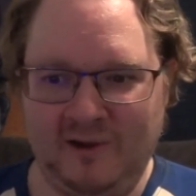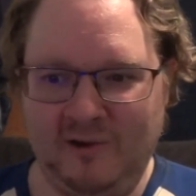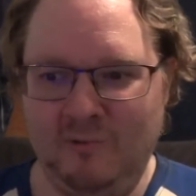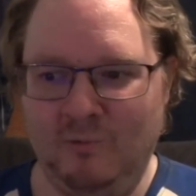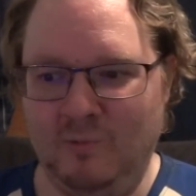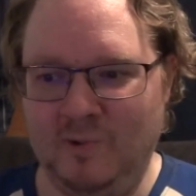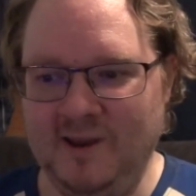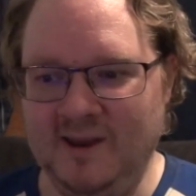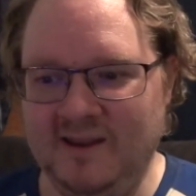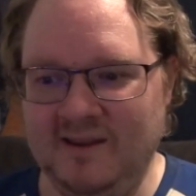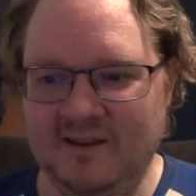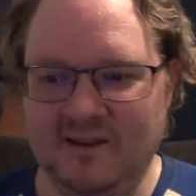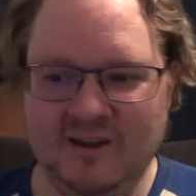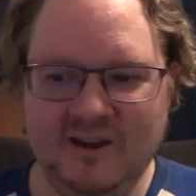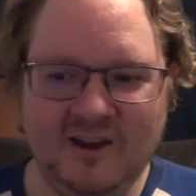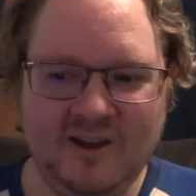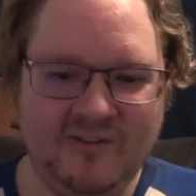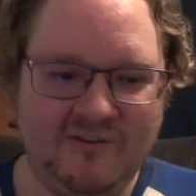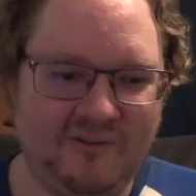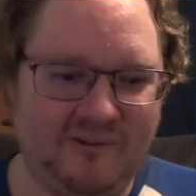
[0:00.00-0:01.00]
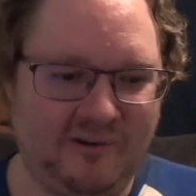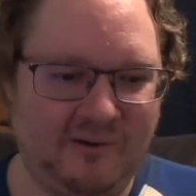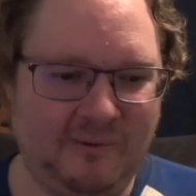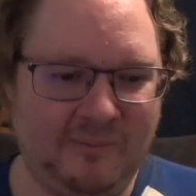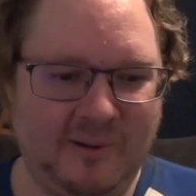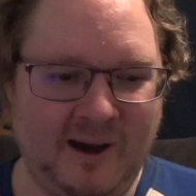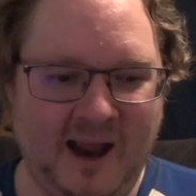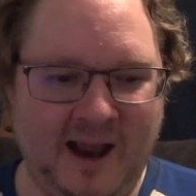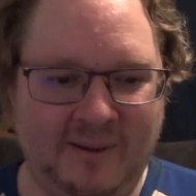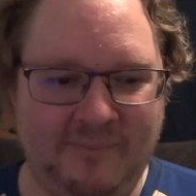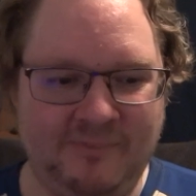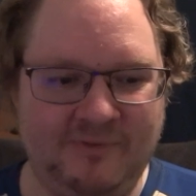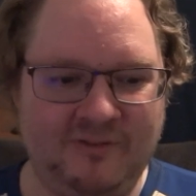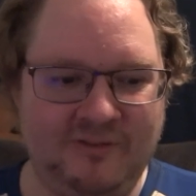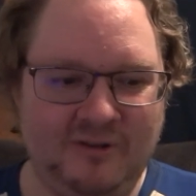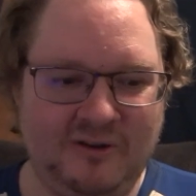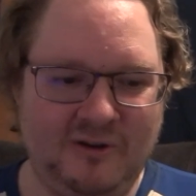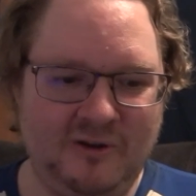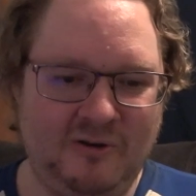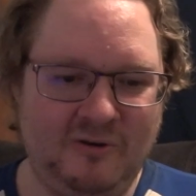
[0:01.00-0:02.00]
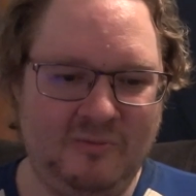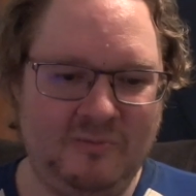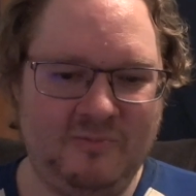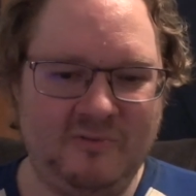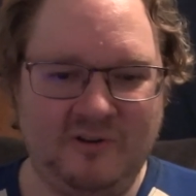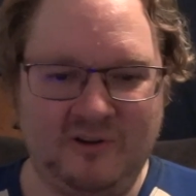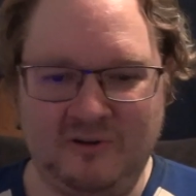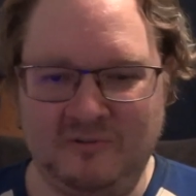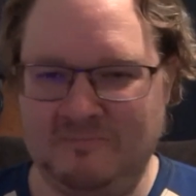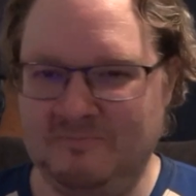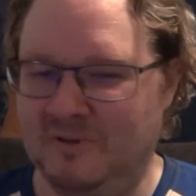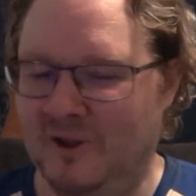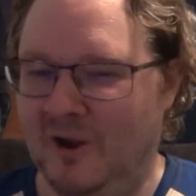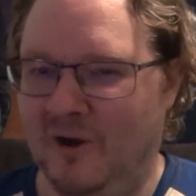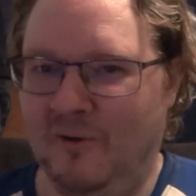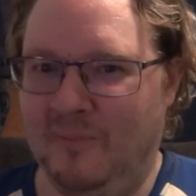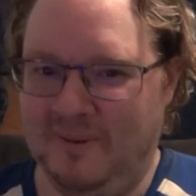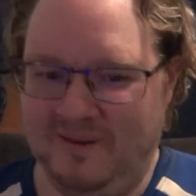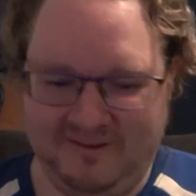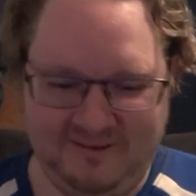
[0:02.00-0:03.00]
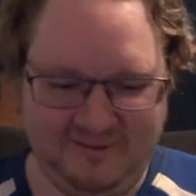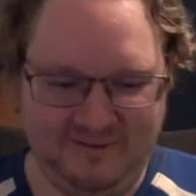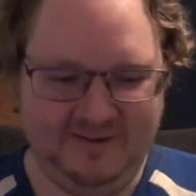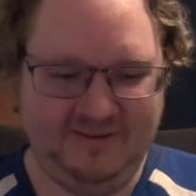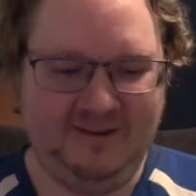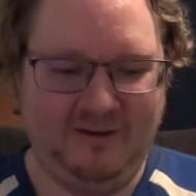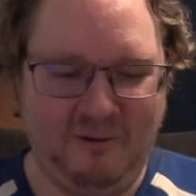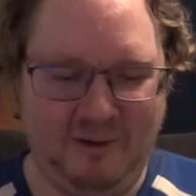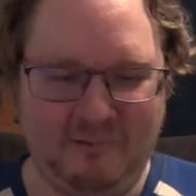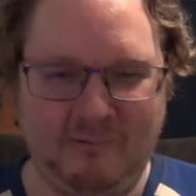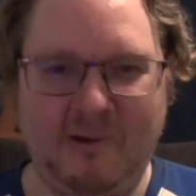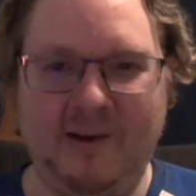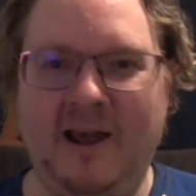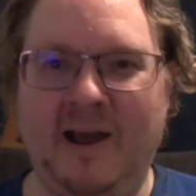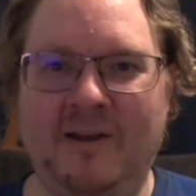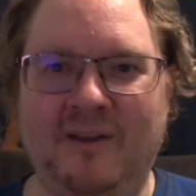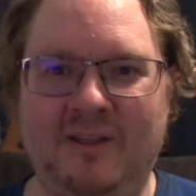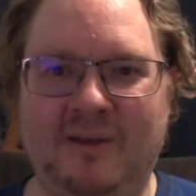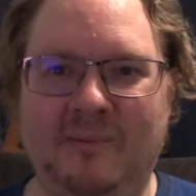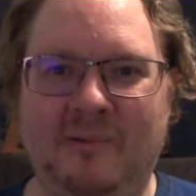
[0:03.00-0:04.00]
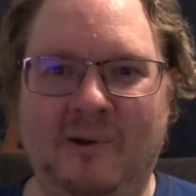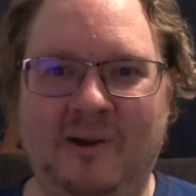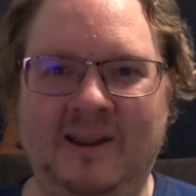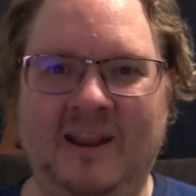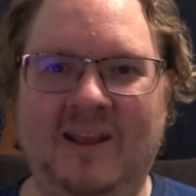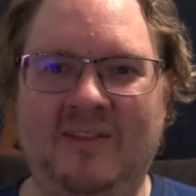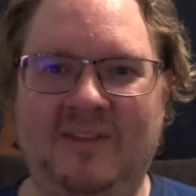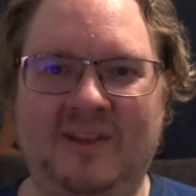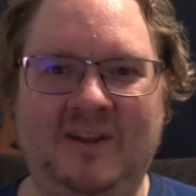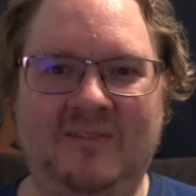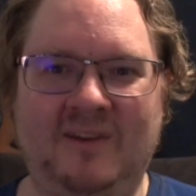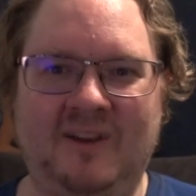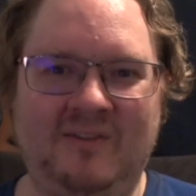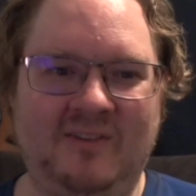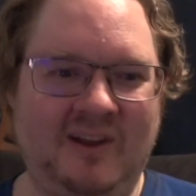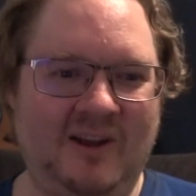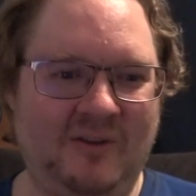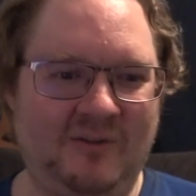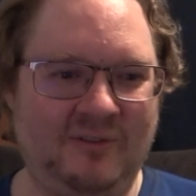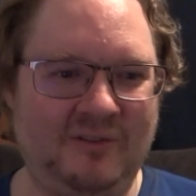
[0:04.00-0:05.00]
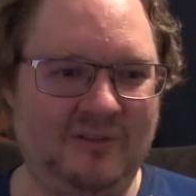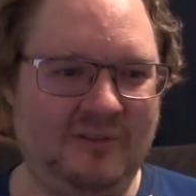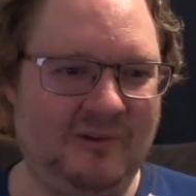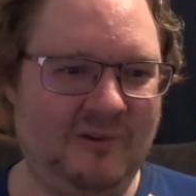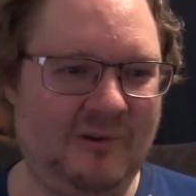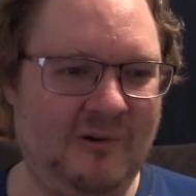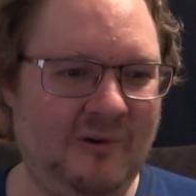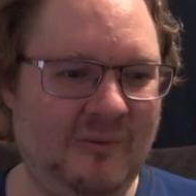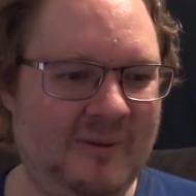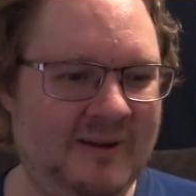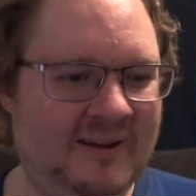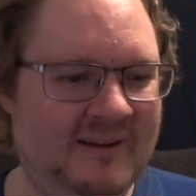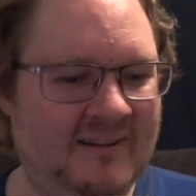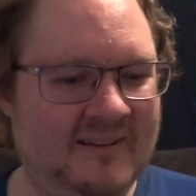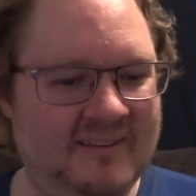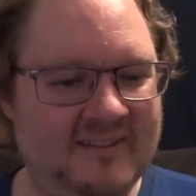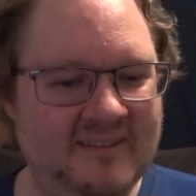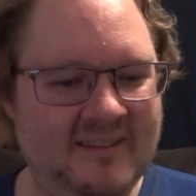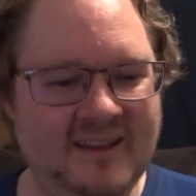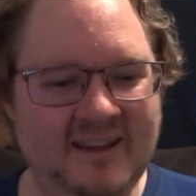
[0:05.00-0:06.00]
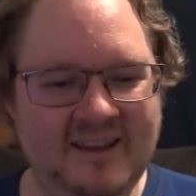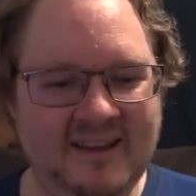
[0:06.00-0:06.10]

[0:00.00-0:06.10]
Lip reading: a week for perhaps, you know, basically until I run out of them or I can't think of anything else to do because,